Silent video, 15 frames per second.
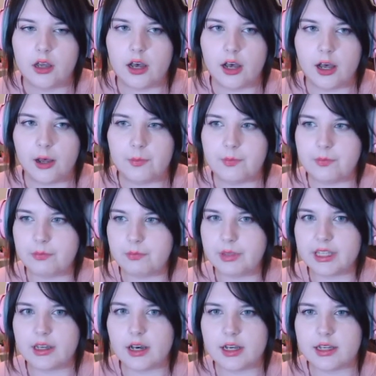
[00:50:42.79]
Um,
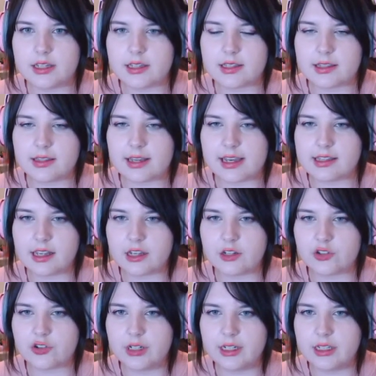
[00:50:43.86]
because there's like a
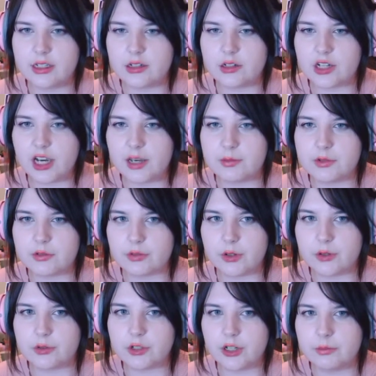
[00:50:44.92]
trillion types of
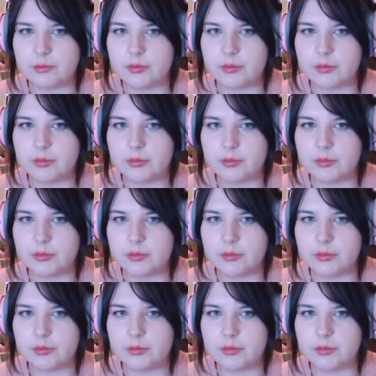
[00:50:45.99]
Rotom.